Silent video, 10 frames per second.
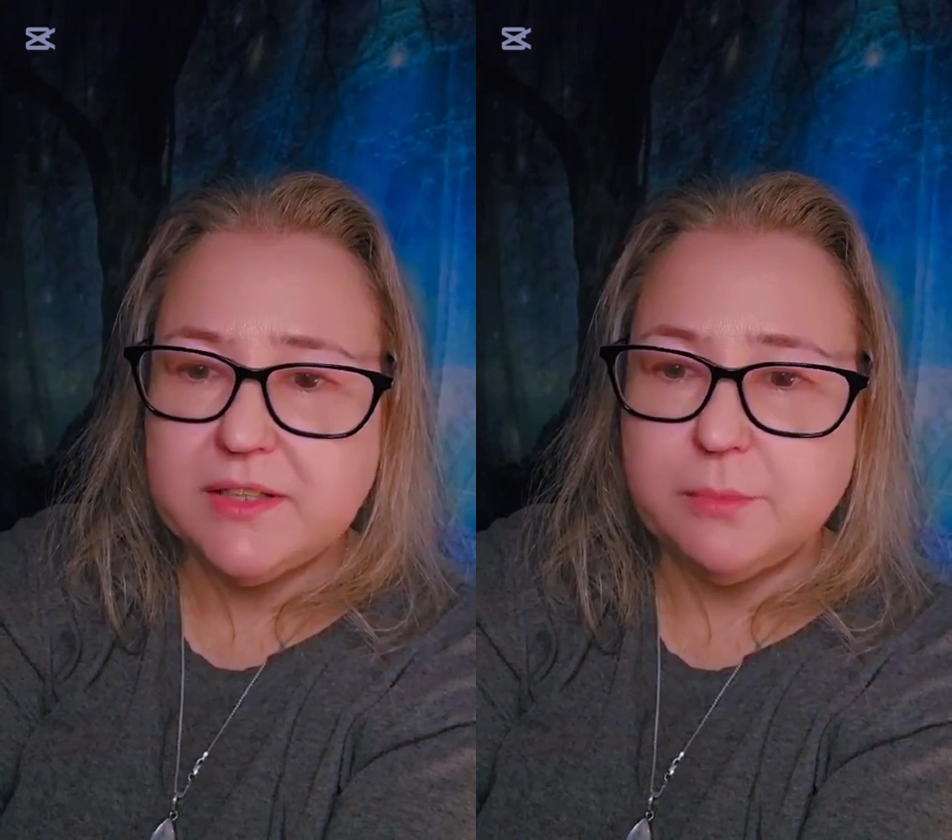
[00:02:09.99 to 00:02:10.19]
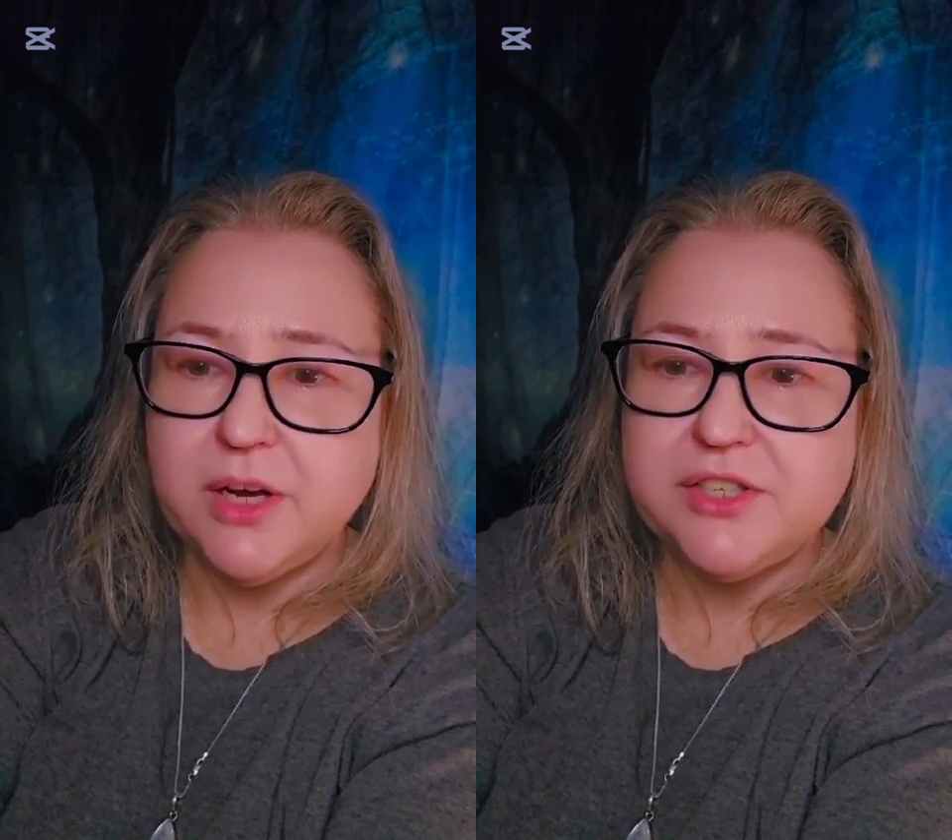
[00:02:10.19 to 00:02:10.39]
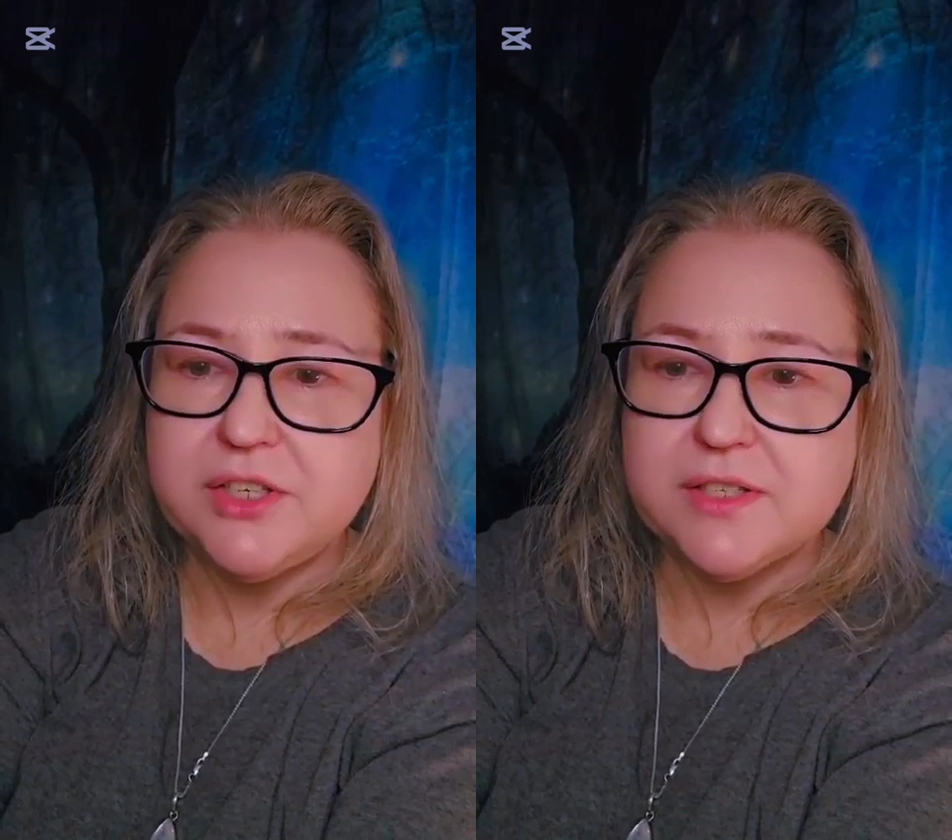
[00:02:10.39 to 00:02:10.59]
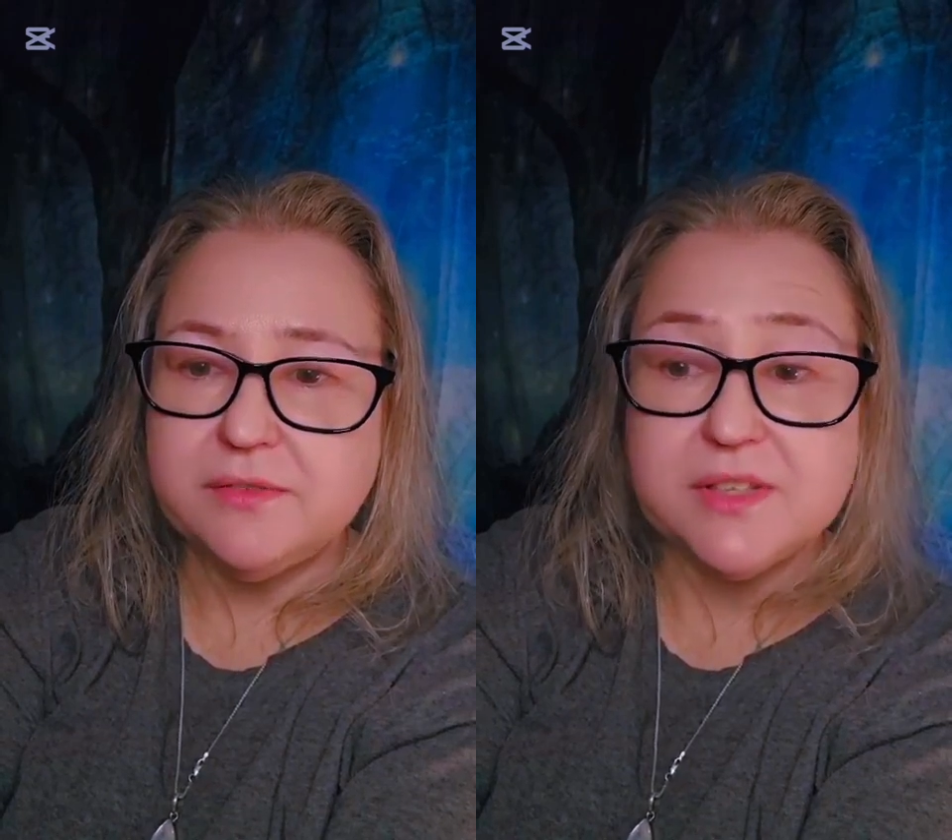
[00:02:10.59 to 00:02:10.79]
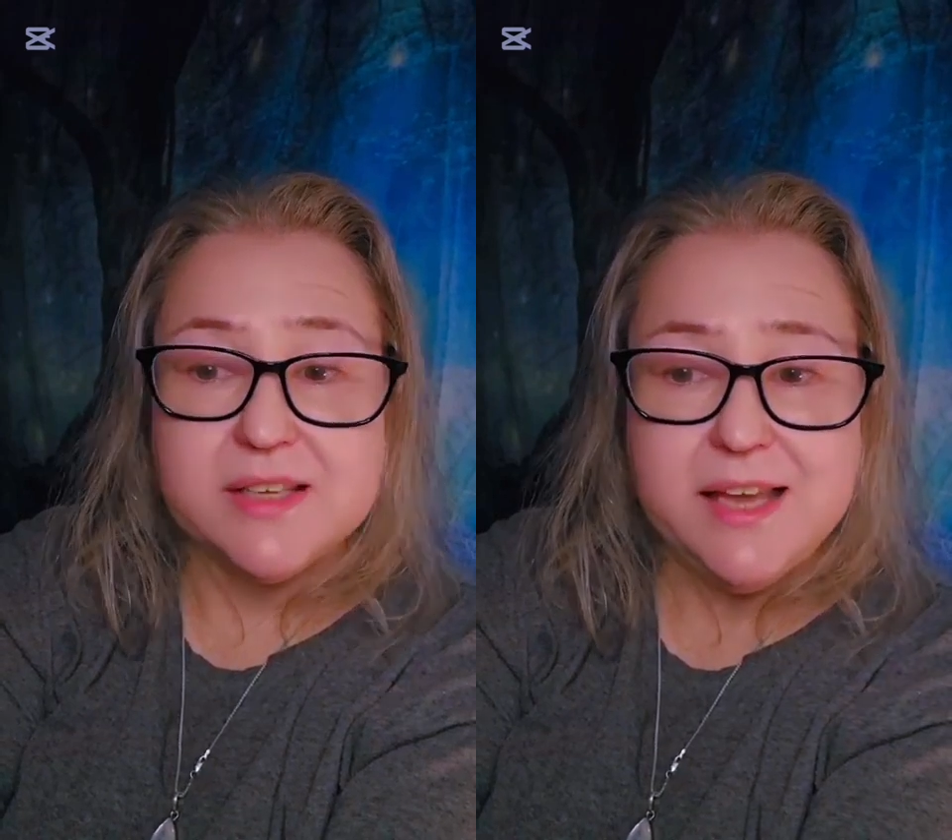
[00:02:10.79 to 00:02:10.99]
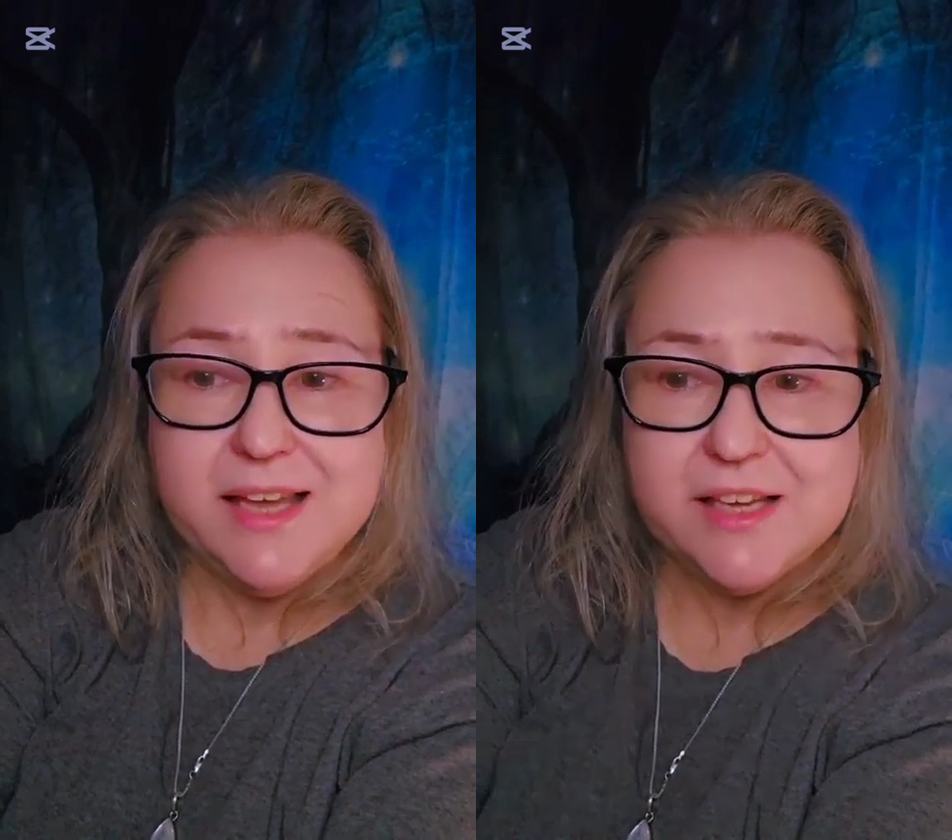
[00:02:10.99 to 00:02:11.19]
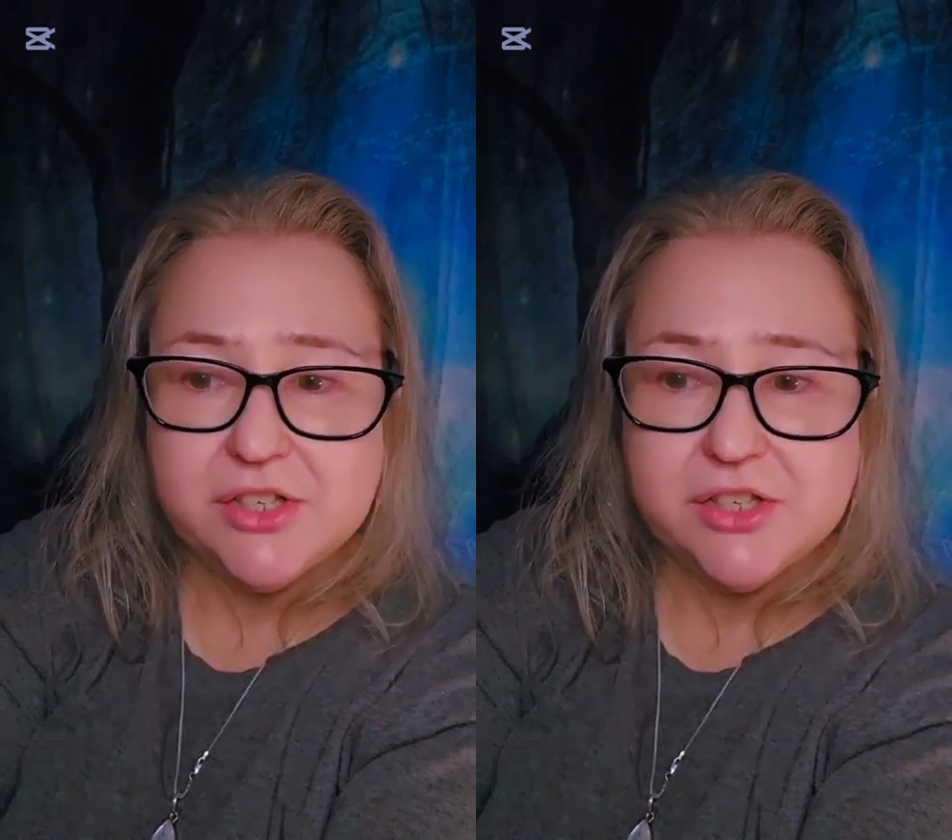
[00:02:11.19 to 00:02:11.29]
the prejudice of his age,